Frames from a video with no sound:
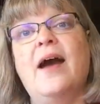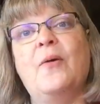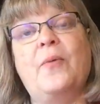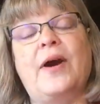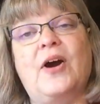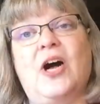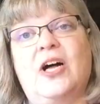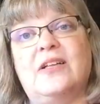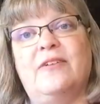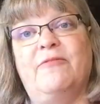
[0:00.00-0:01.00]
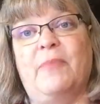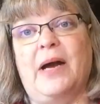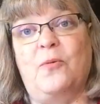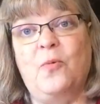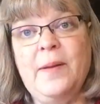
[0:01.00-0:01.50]
where all of
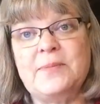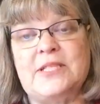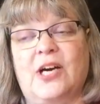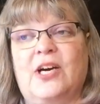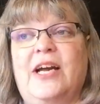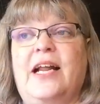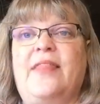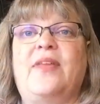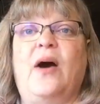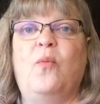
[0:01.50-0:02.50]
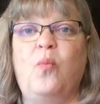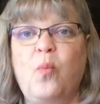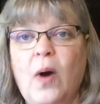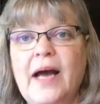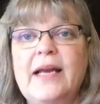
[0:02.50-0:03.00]
my WIPs are. And I thought,
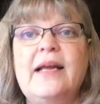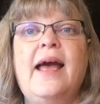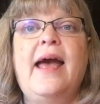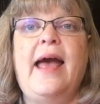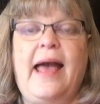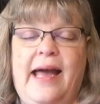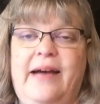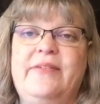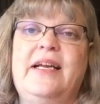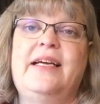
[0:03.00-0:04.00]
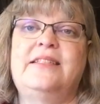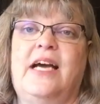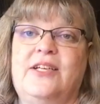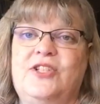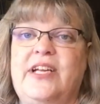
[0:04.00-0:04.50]
what haven't I
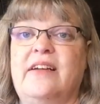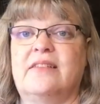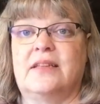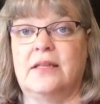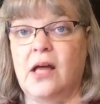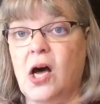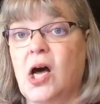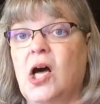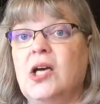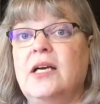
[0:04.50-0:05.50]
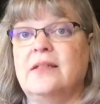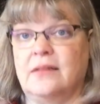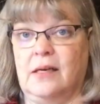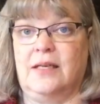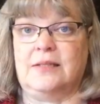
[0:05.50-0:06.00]
touched in a long,
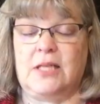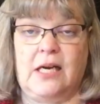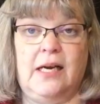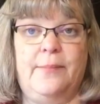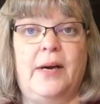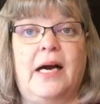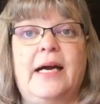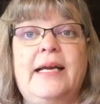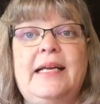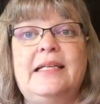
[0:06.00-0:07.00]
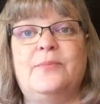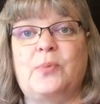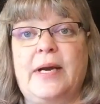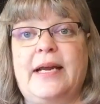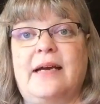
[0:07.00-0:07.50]
long time? I need to
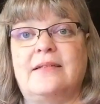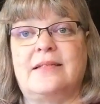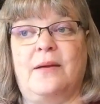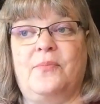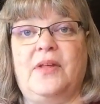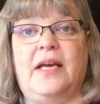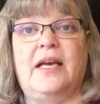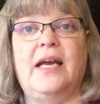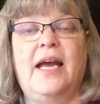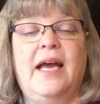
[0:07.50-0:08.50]
break out something